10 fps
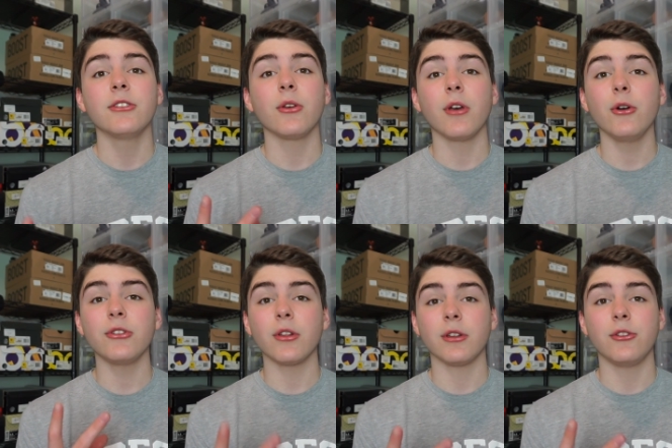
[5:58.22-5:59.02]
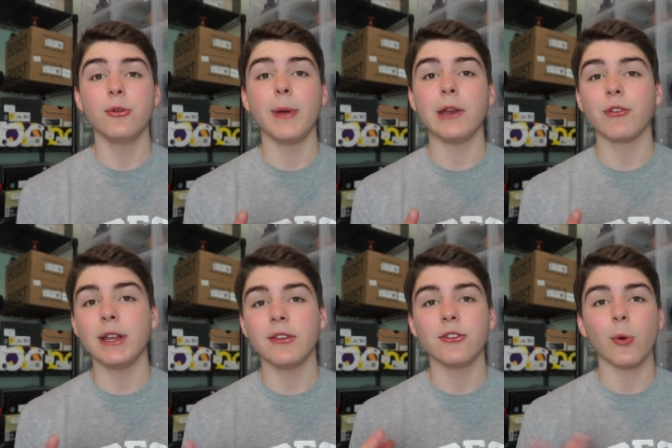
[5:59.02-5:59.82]
So those are the two main
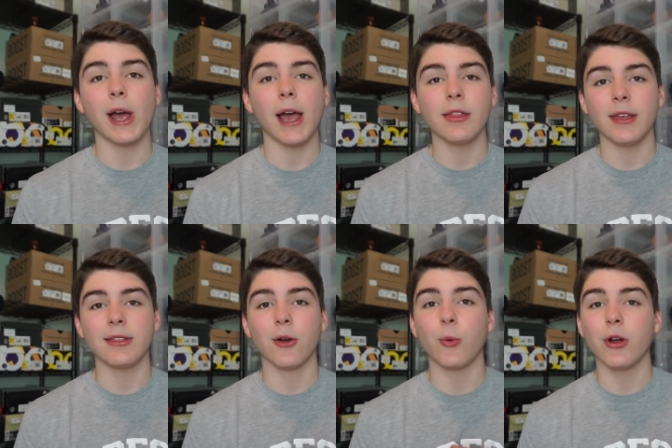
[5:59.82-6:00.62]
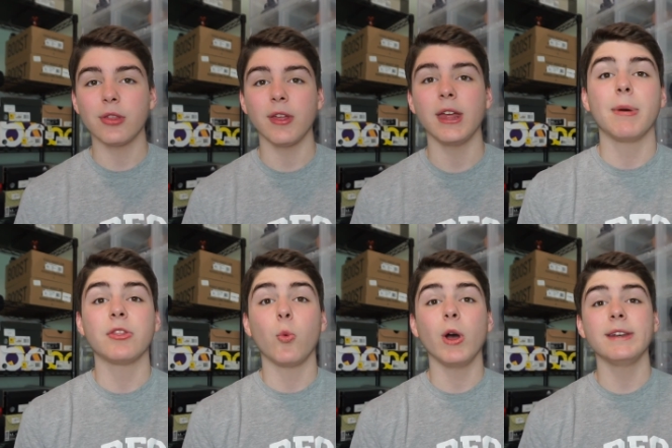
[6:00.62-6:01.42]
reasons why I think they're worth it.
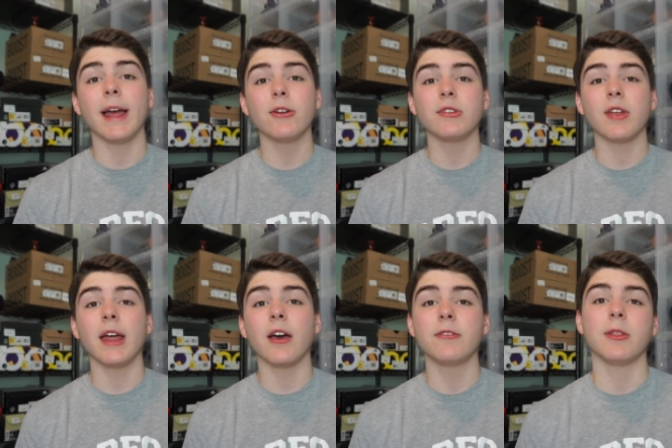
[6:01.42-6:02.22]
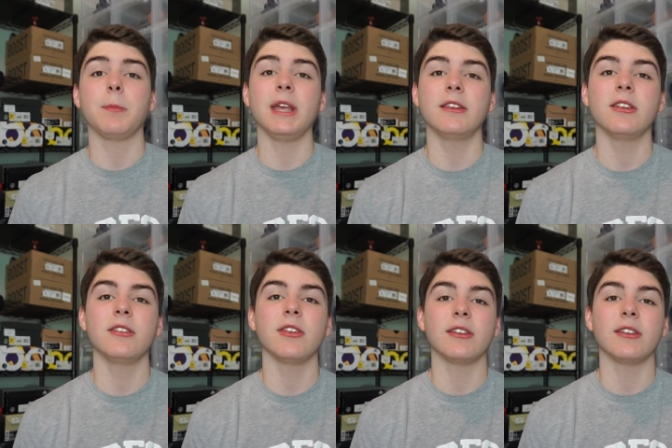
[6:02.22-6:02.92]
But the one downside of the pieces